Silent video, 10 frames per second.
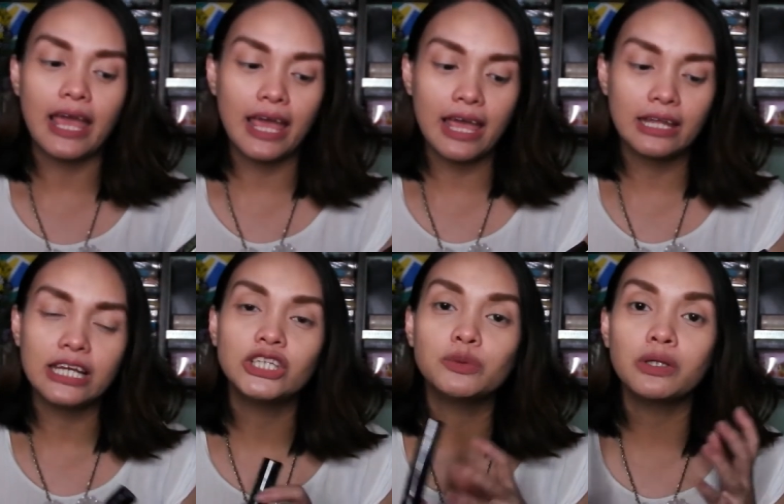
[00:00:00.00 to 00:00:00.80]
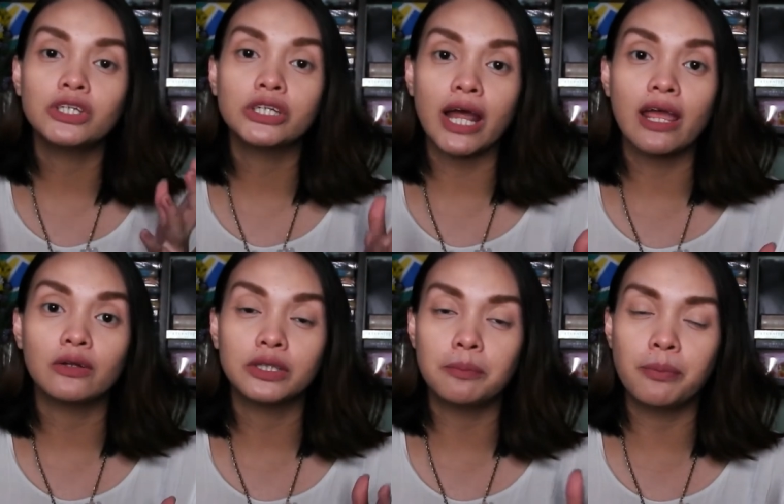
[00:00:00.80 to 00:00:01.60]
And I just want to try
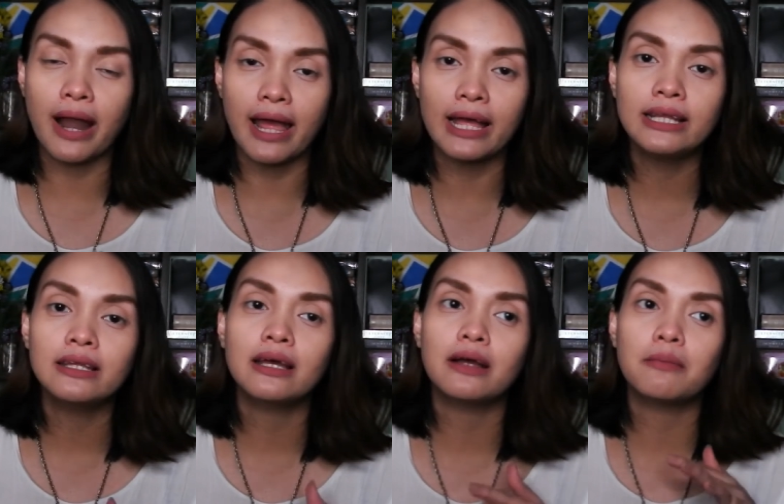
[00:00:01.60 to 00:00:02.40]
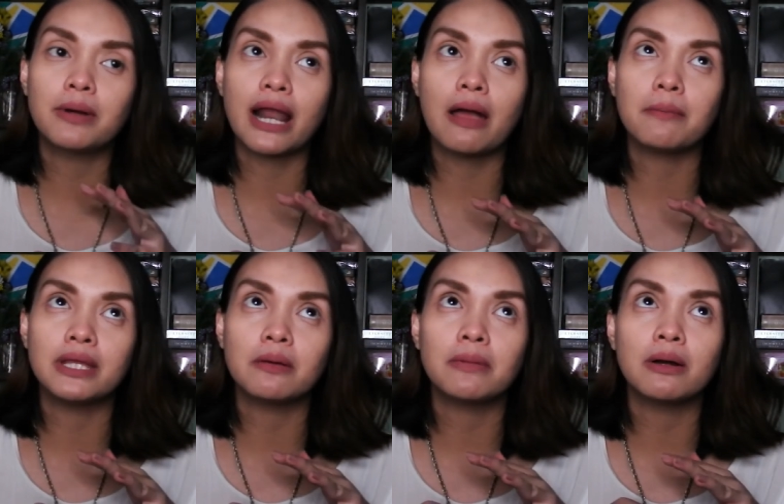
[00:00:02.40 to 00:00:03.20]
out the brand.
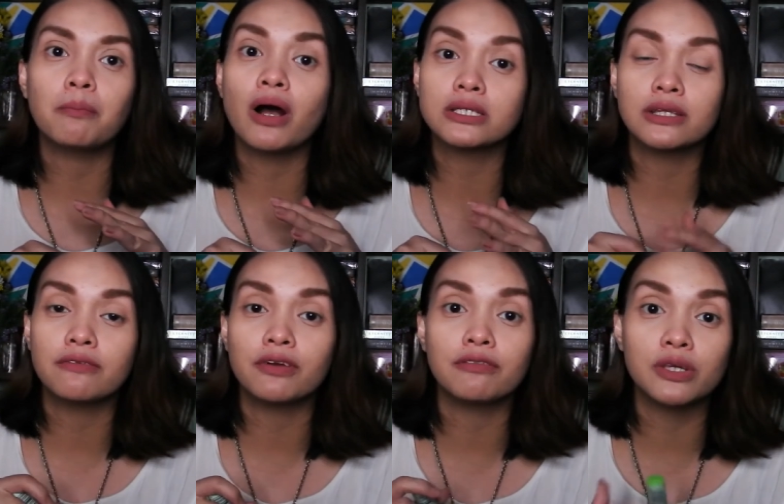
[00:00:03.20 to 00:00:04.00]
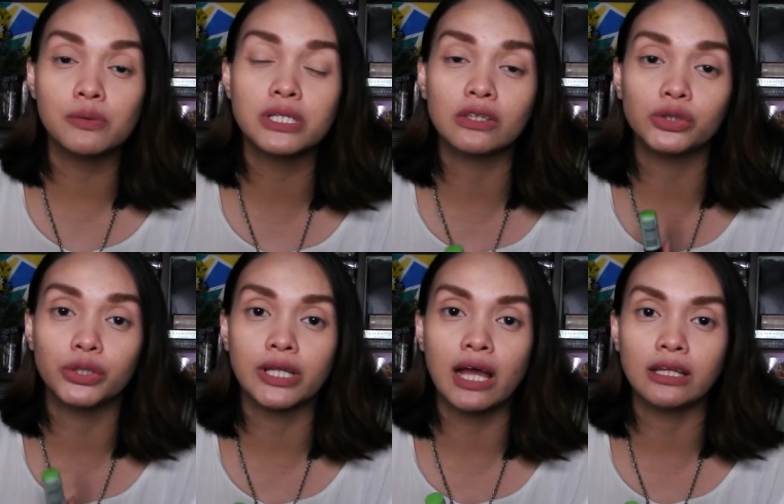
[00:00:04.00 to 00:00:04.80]
Marami namang positive reviews ang
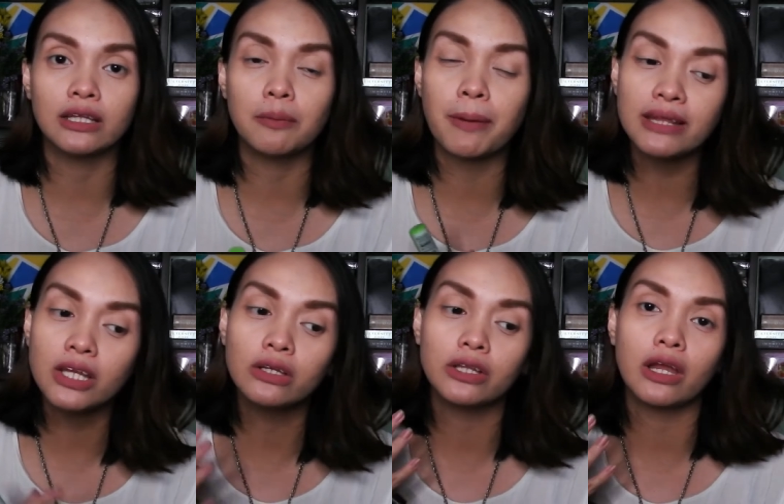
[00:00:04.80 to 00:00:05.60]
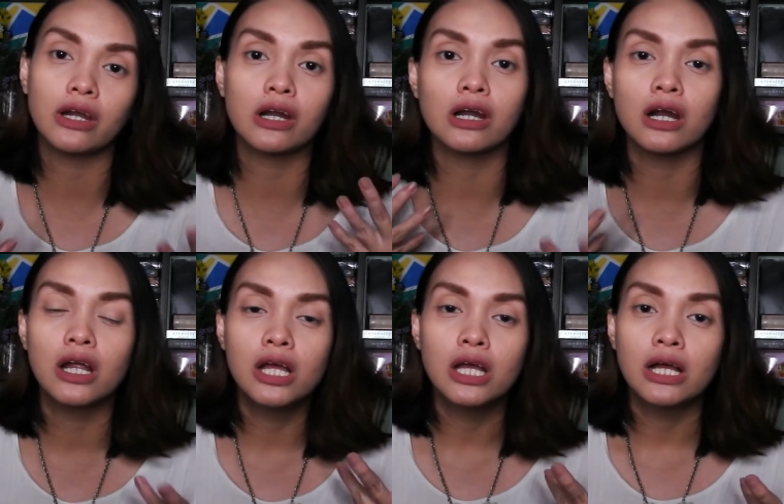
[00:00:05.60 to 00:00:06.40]
Jordana depending on their
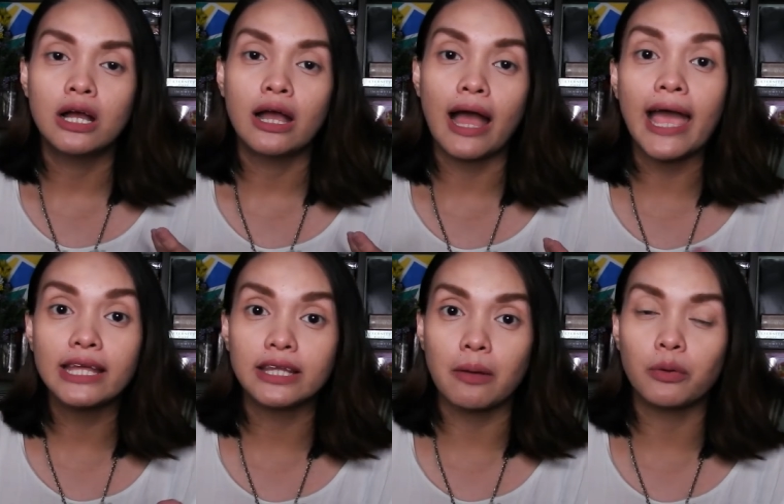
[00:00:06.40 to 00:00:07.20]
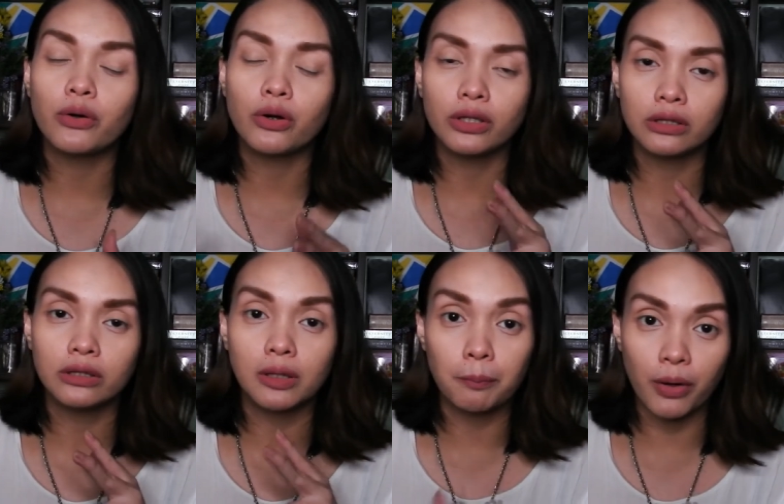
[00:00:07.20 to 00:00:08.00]
item or on
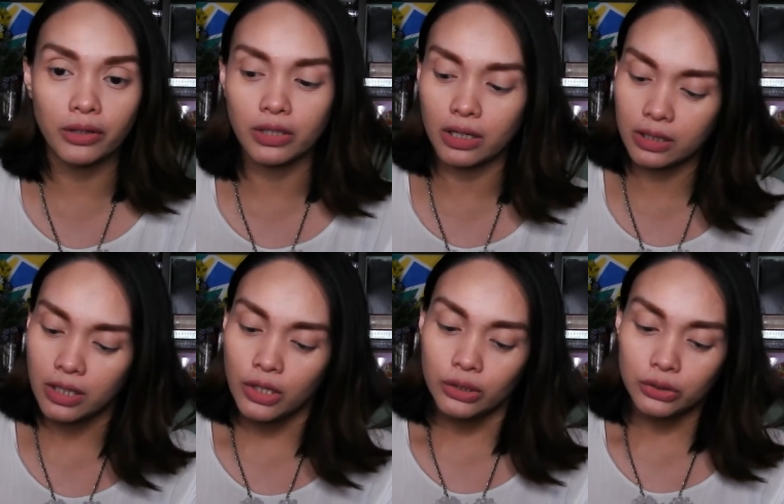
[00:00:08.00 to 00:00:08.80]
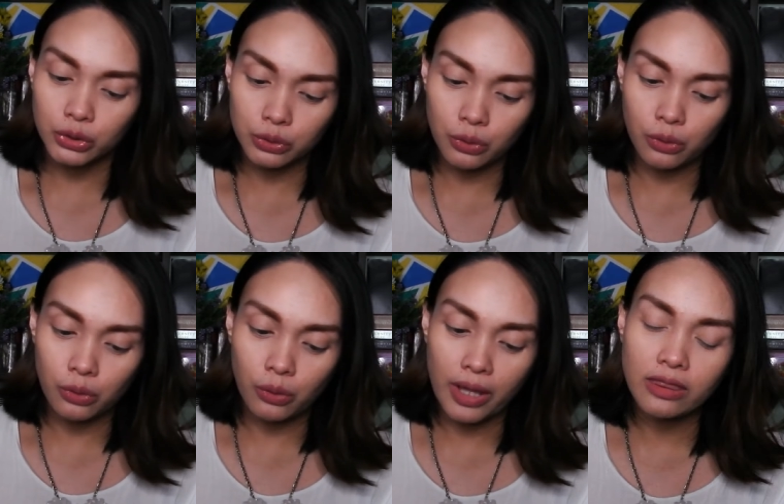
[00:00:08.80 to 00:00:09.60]
the product.
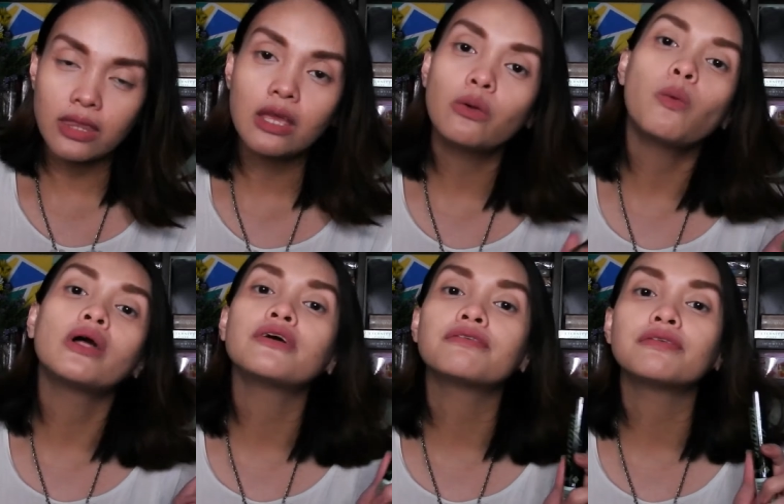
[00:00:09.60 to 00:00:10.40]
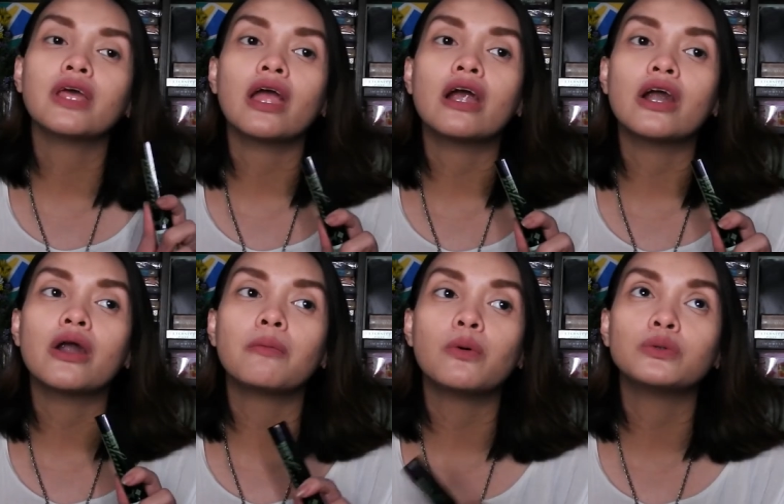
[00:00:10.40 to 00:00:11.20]
So, I think one of
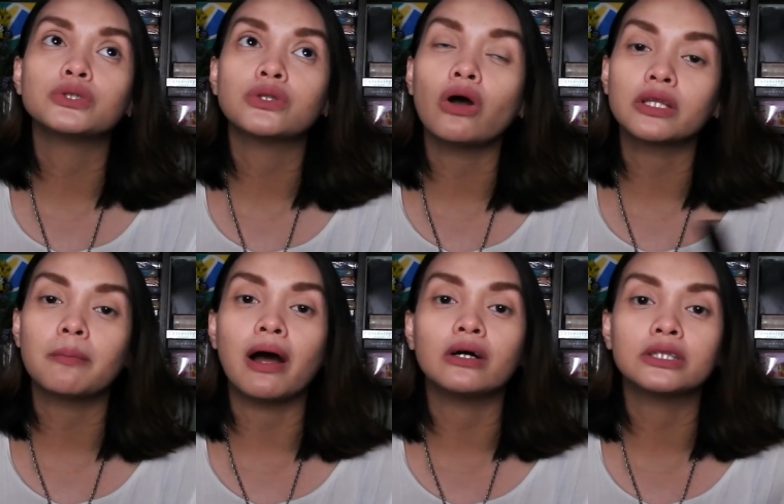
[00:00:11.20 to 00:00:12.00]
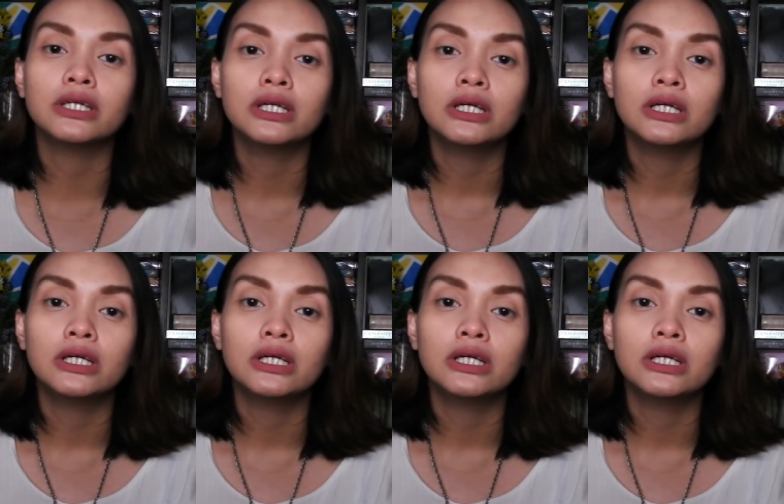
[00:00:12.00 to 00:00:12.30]
their most talked about